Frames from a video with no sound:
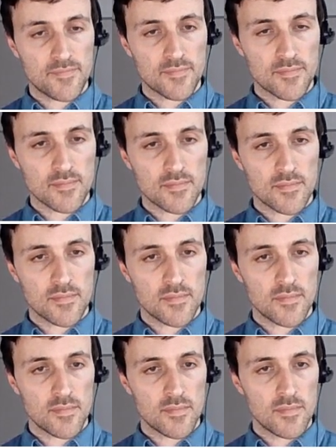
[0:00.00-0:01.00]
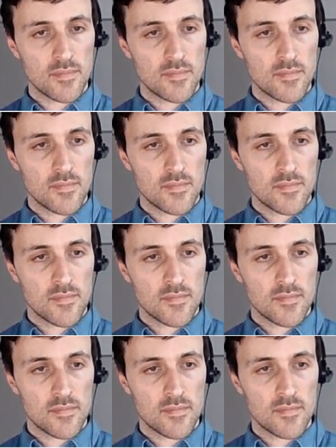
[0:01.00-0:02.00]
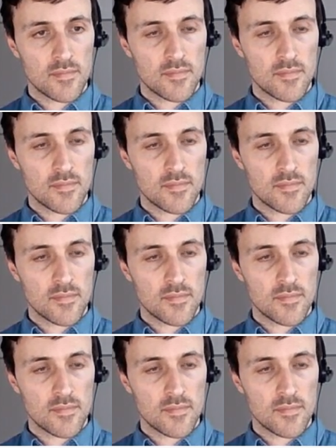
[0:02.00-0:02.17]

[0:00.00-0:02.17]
No one is speaking in this clip.